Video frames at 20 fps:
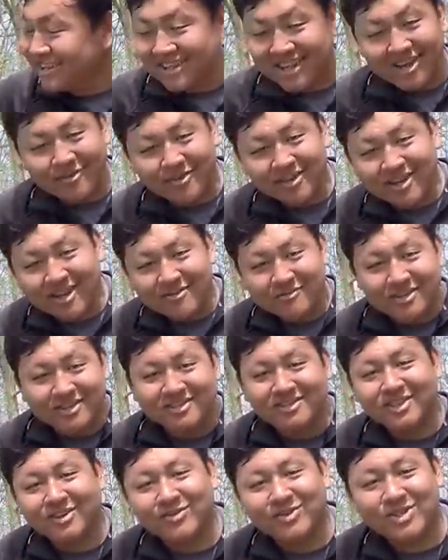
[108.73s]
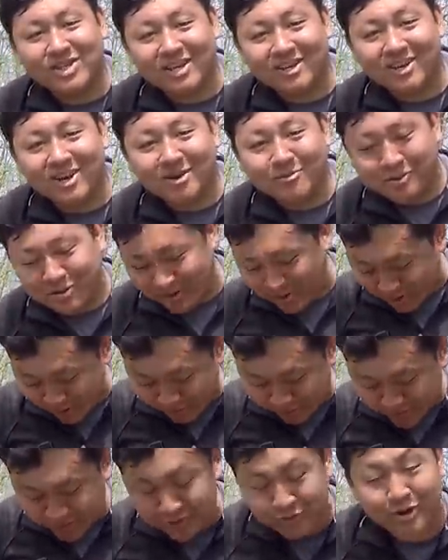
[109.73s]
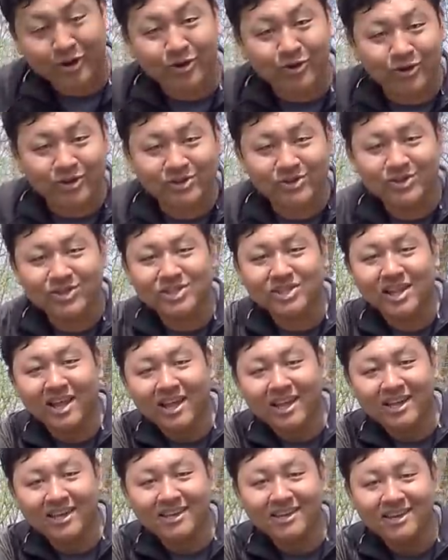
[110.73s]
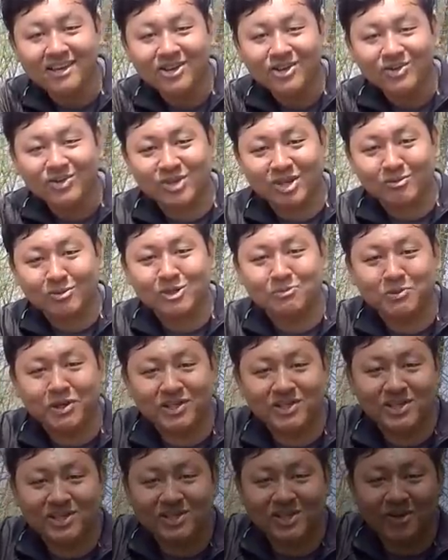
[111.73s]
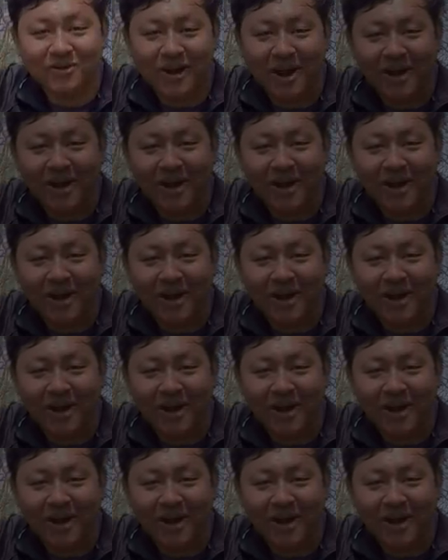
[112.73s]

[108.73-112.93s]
Let me get my stuff set up and hopefully we're going to slay some species, all